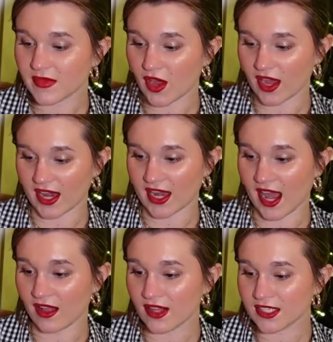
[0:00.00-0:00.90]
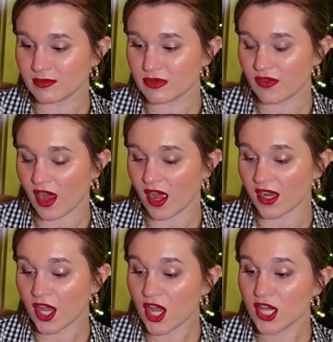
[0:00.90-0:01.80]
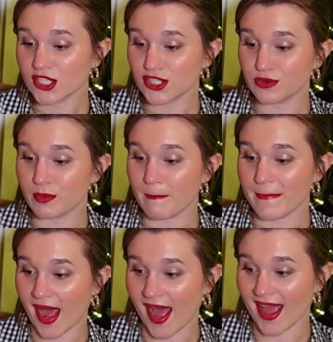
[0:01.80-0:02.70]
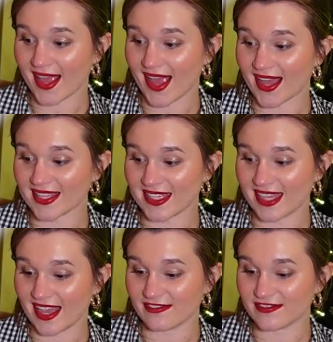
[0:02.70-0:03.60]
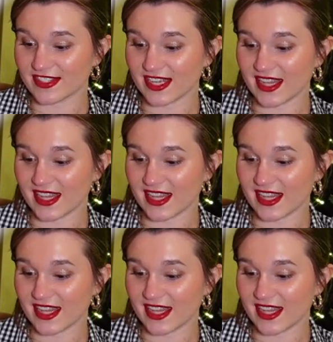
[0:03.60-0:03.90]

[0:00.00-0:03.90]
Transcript: Okay, now let's move on to my gift.